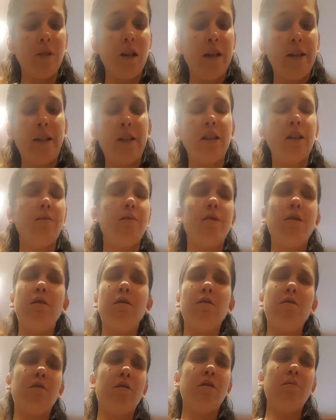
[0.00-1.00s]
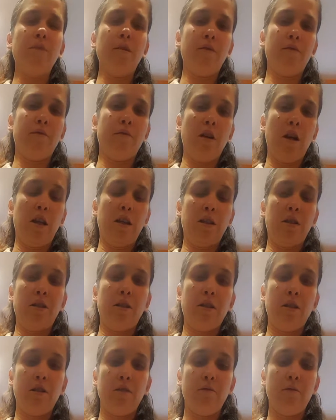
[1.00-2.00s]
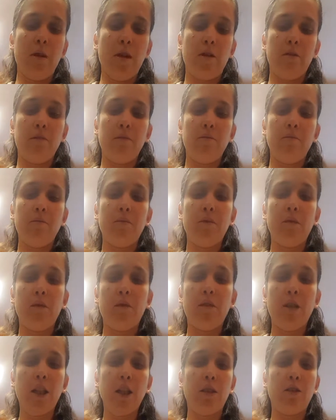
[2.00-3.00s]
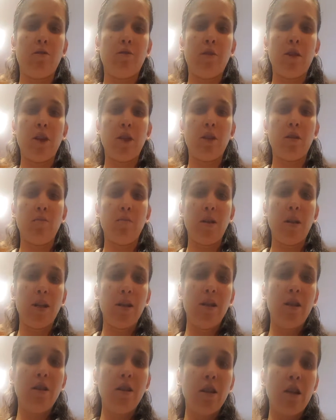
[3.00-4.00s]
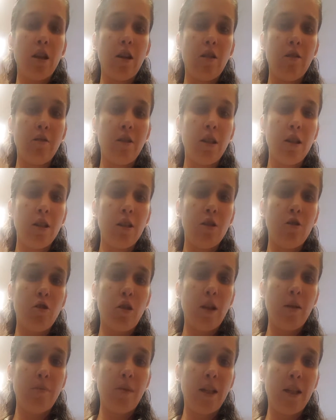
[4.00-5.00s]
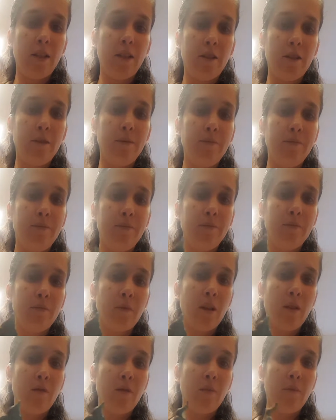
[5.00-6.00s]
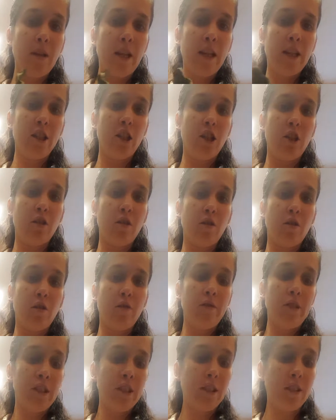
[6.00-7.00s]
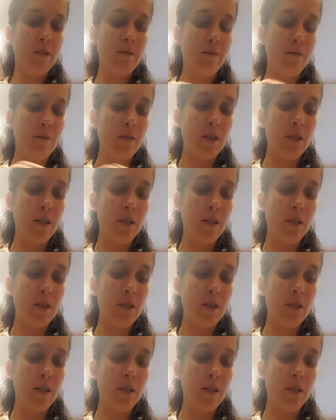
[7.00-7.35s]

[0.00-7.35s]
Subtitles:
And they still smell fresh. Well, as fresh can be. And here you go. Here's dry basil from last year's harvest.